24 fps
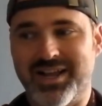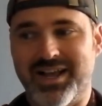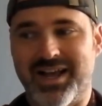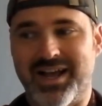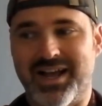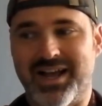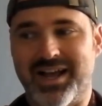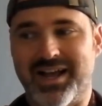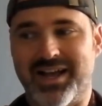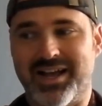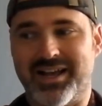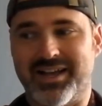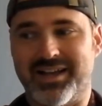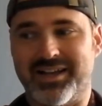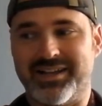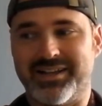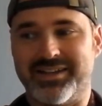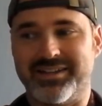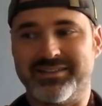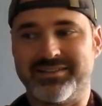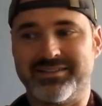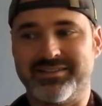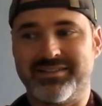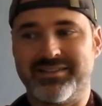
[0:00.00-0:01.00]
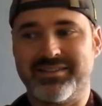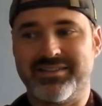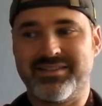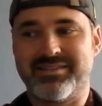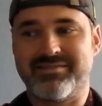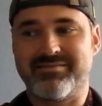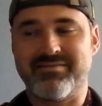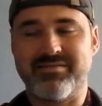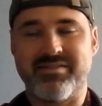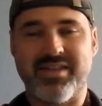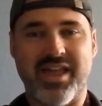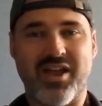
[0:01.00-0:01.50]

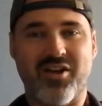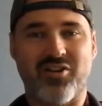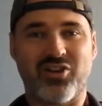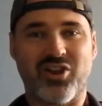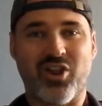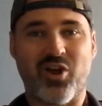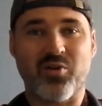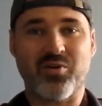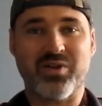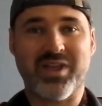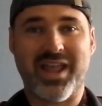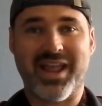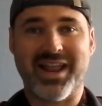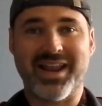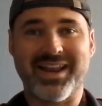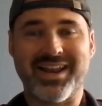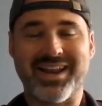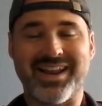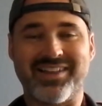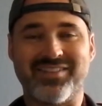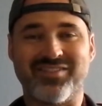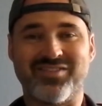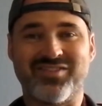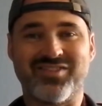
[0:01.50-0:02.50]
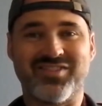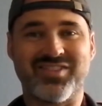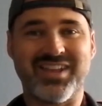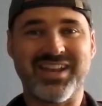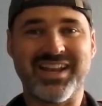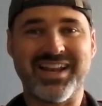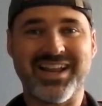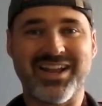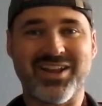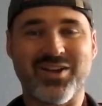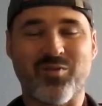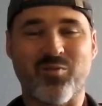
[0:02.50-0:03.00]
They are located in
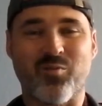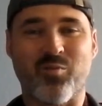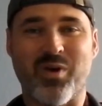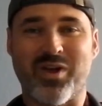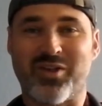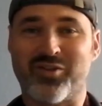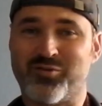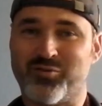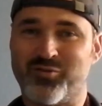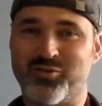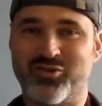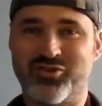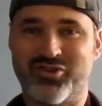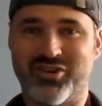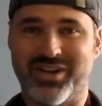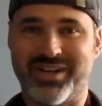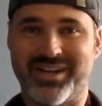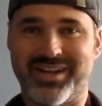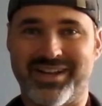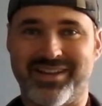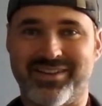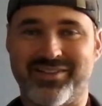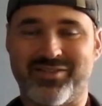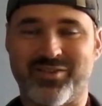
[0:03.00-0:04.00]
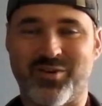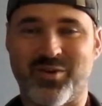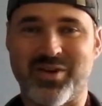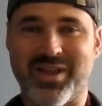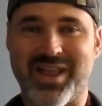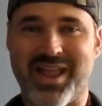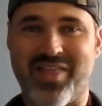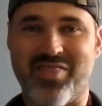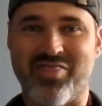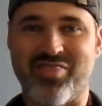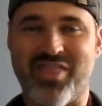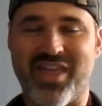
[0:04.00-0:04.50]
scenic West Virginia. So
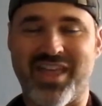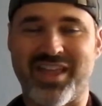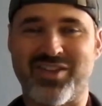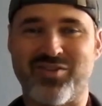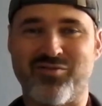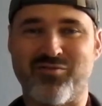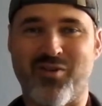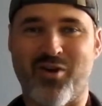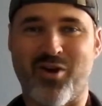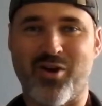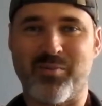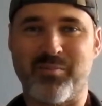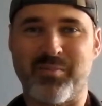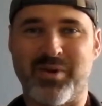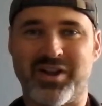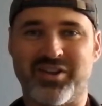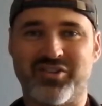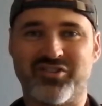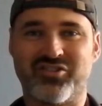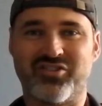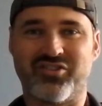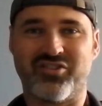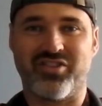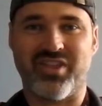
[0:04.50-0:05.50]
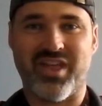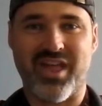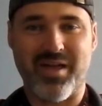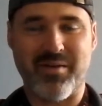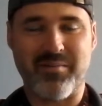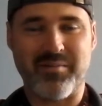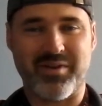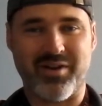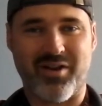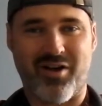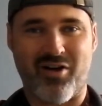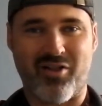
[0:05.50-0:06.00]
again, thank you very much to
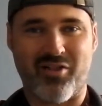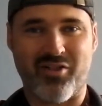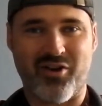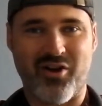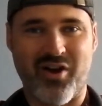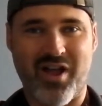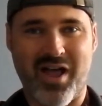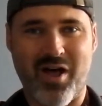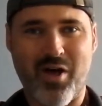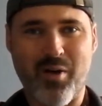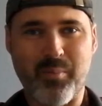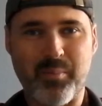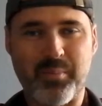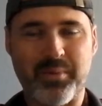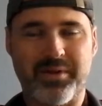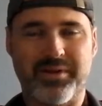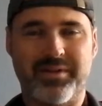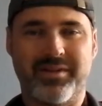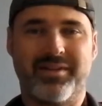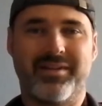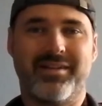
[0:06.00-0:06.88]
them and all their help.